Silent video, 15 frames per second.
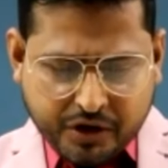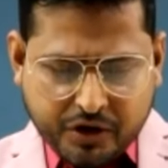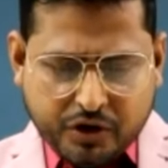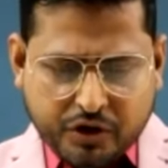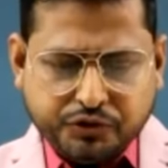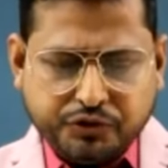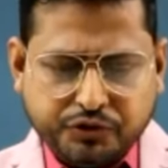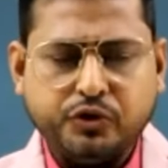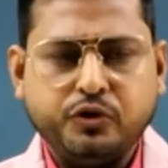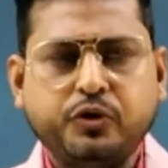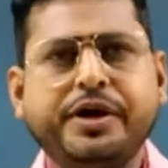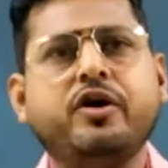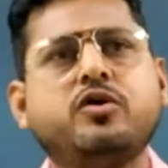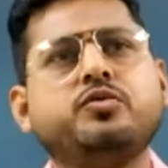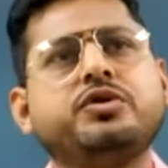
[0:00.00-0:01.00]
So today
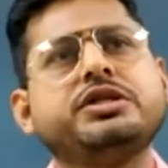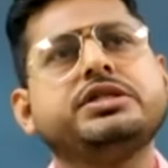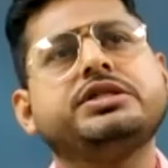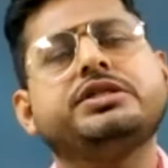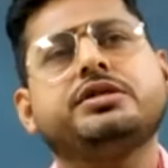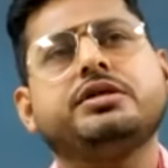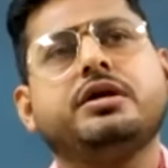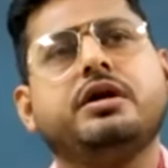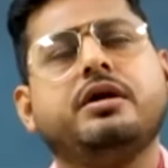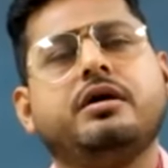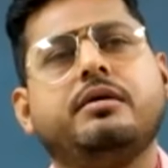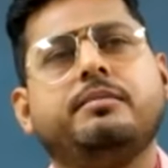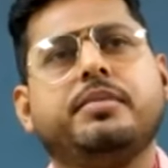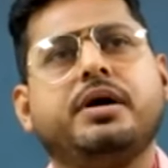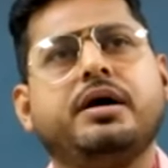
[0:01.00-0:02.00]
onwards,
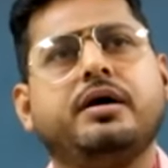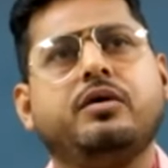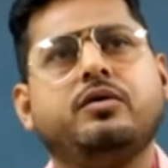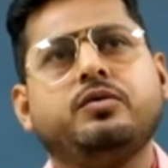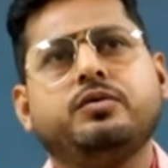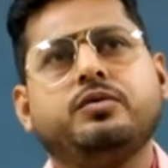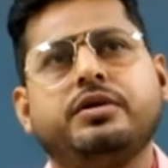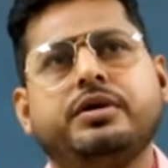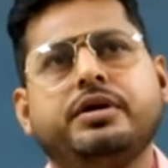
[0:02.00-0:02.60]
around